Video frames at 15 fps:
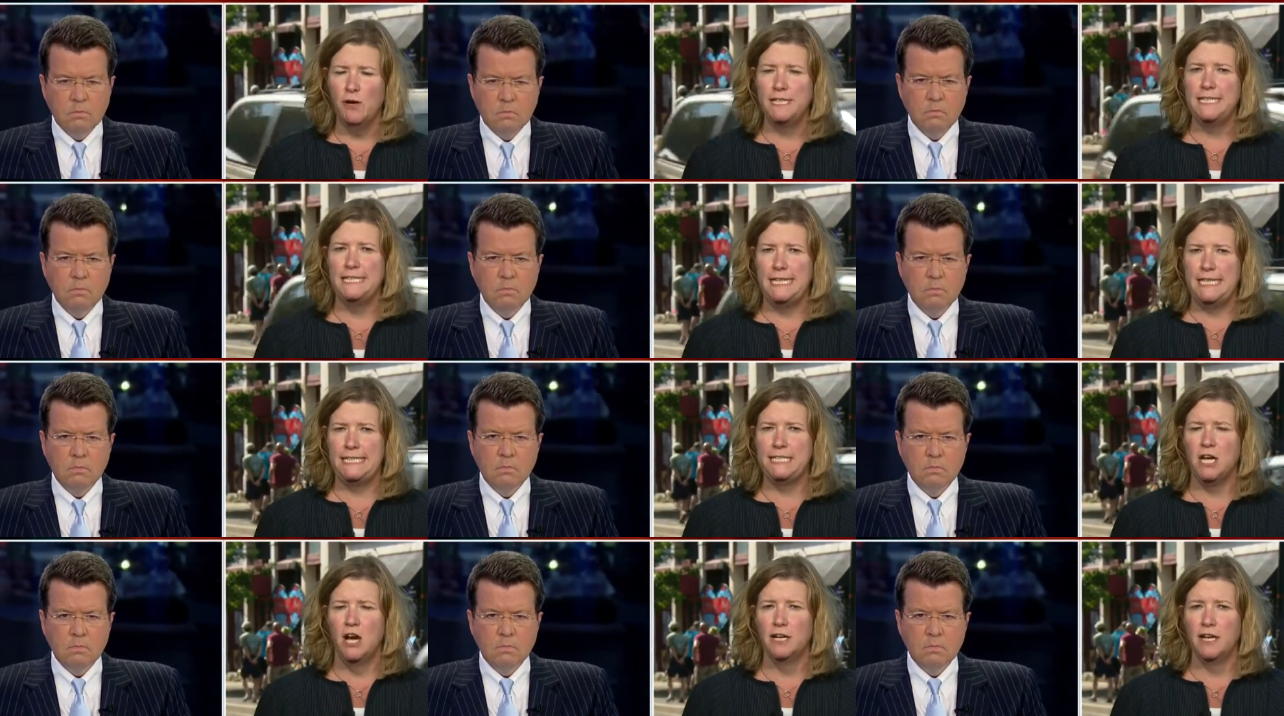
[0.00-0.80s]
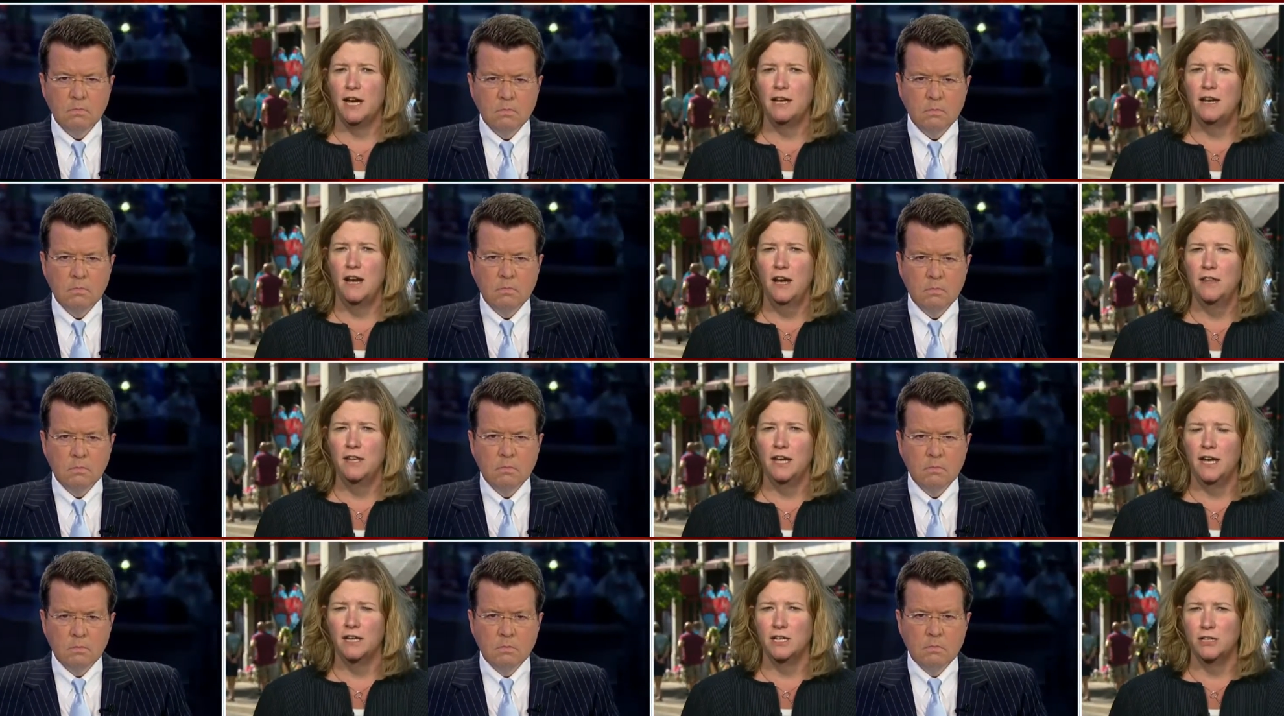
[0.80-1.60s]
Speaker 1: us this on gun on the
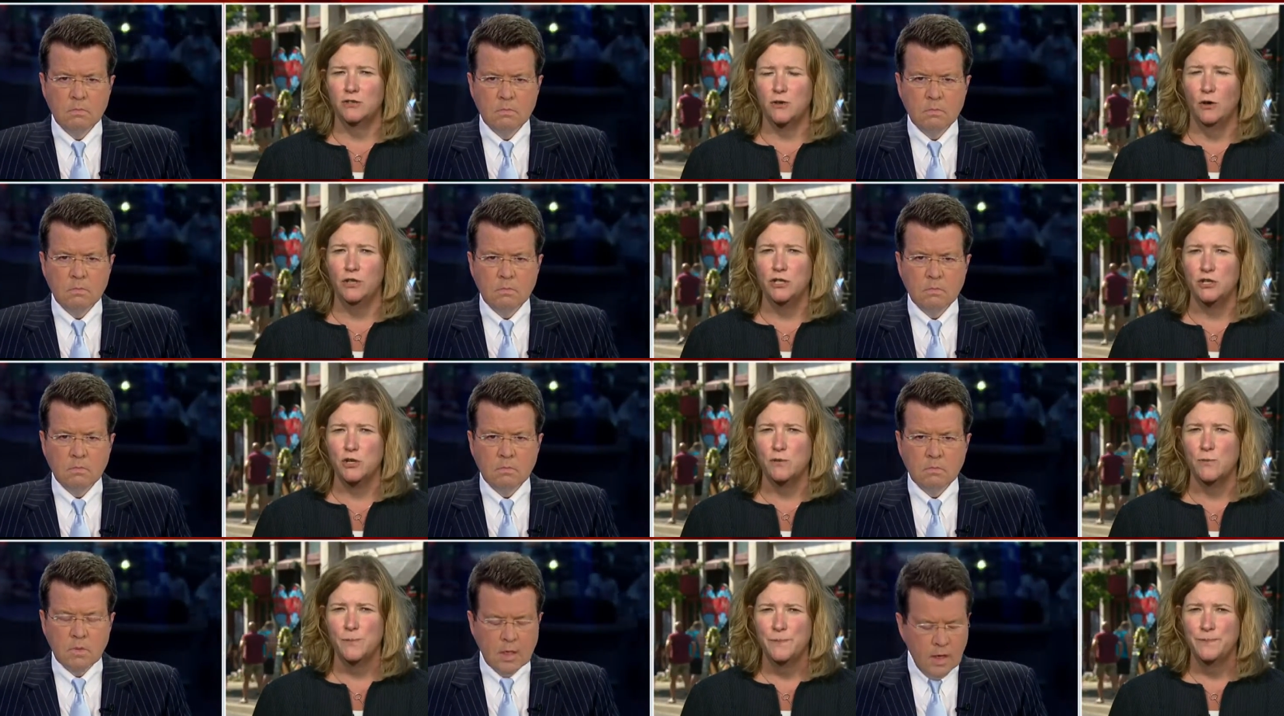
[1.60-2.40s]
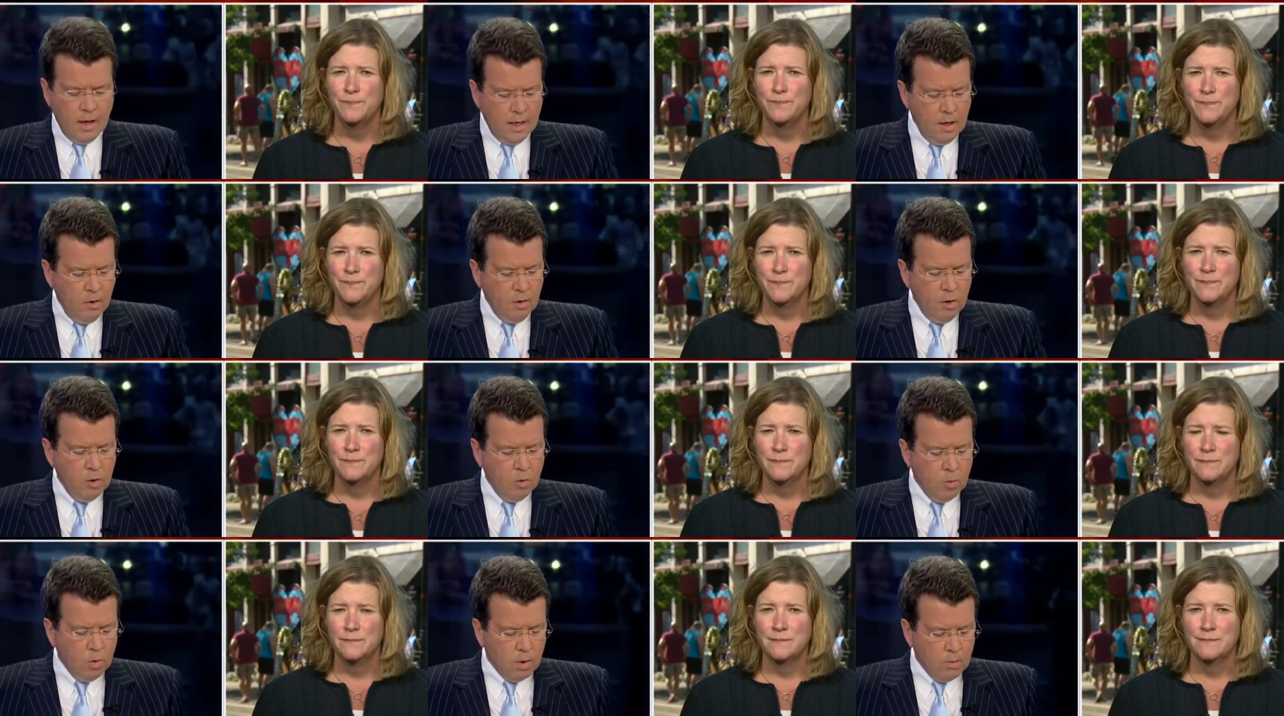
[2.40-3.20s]
gun control issue. Now, I know you
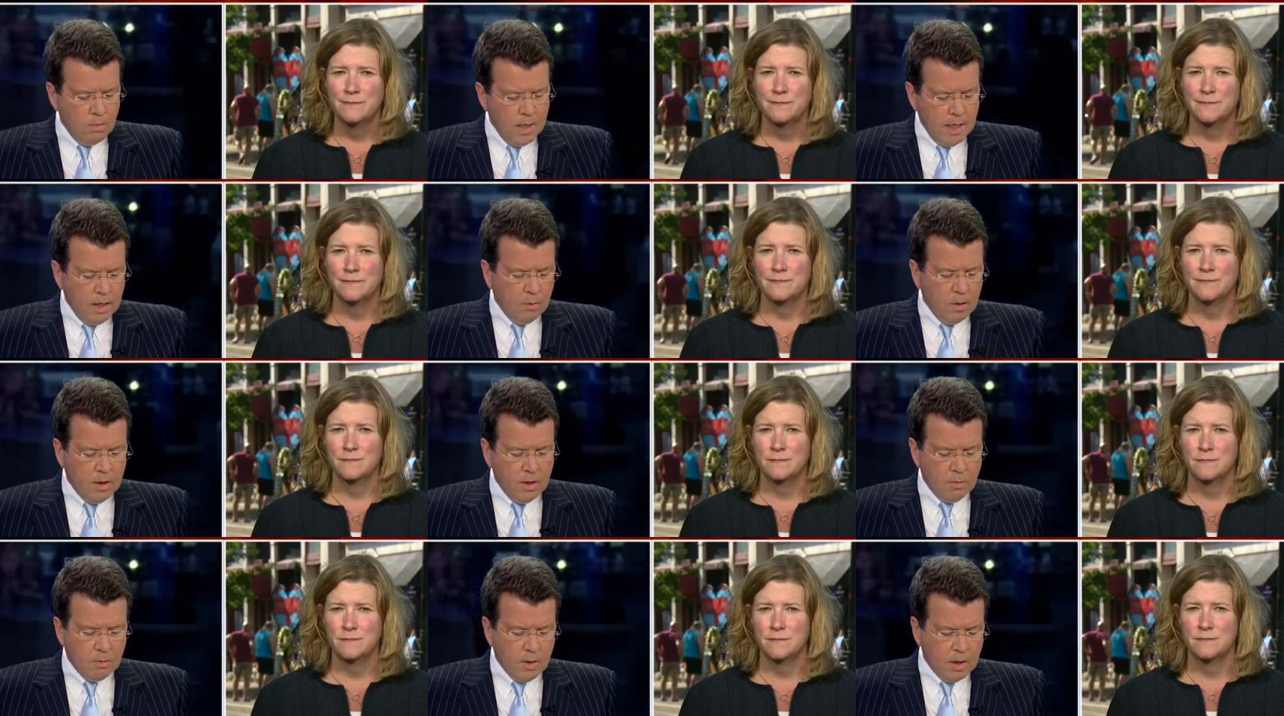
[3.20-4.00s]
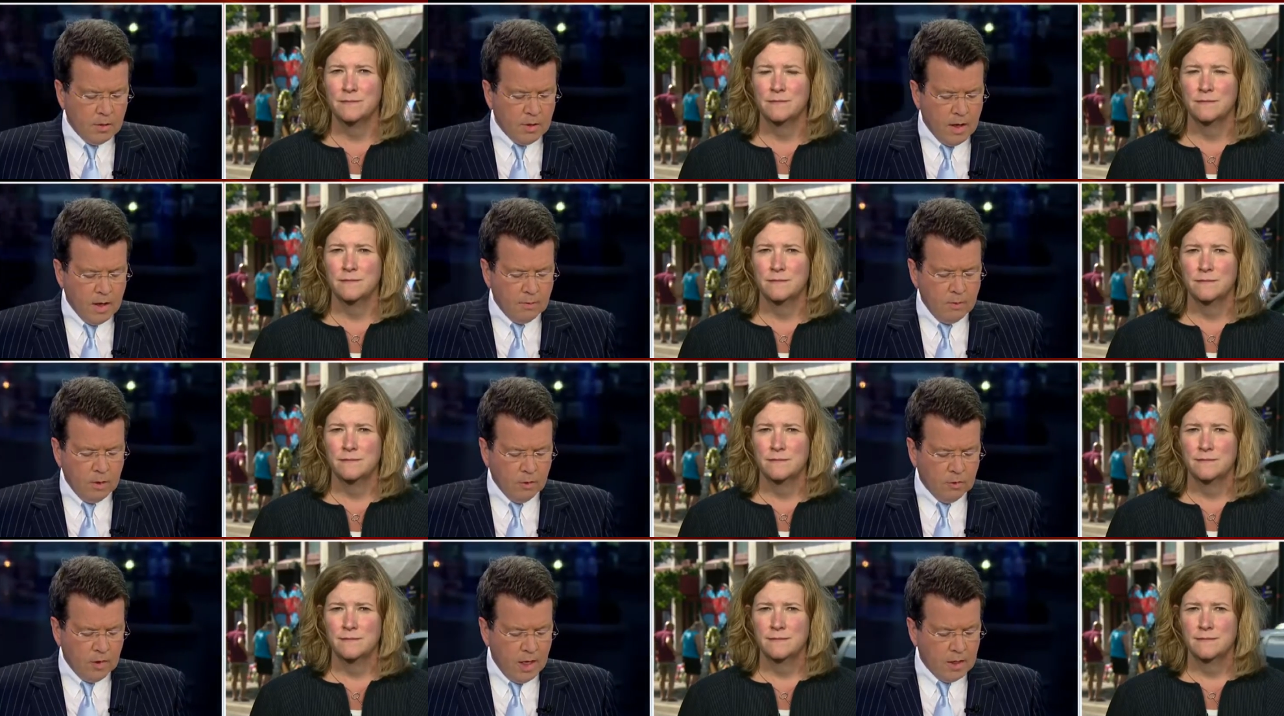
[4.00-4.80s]
were meeting with him with uh, your
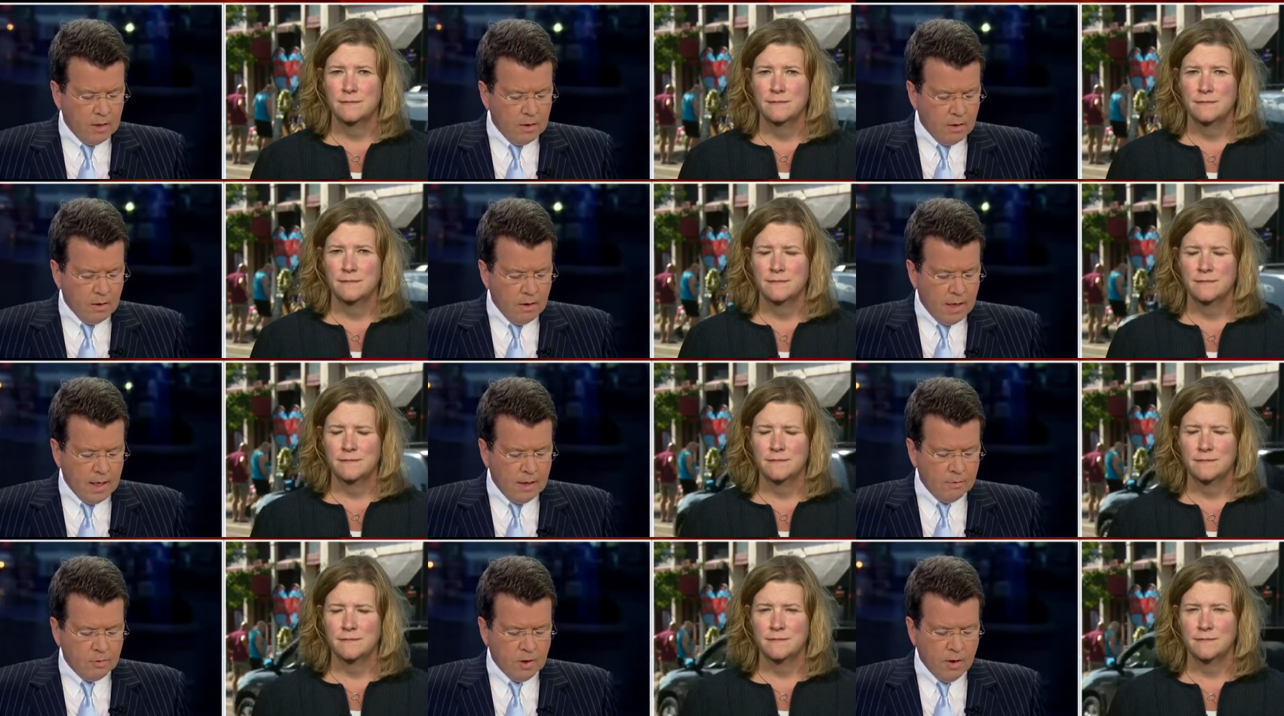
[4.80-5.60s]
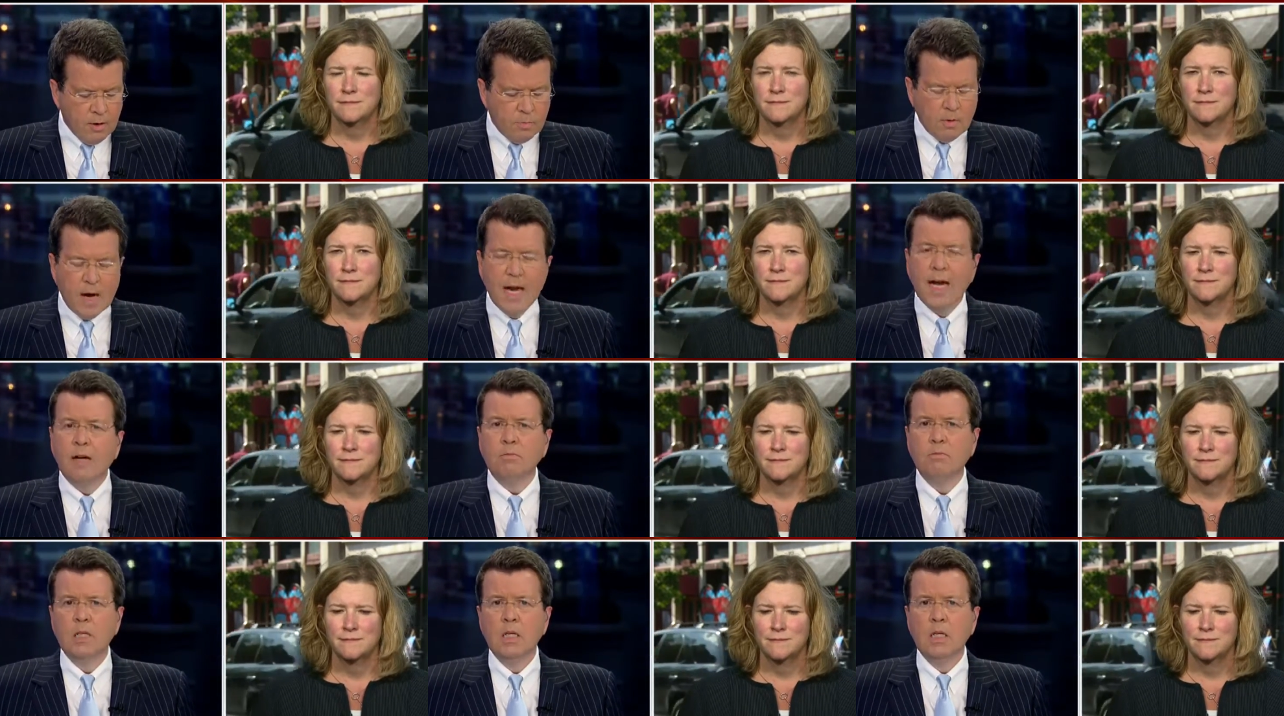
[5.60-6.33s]
Senator uh, Sherrod Brown.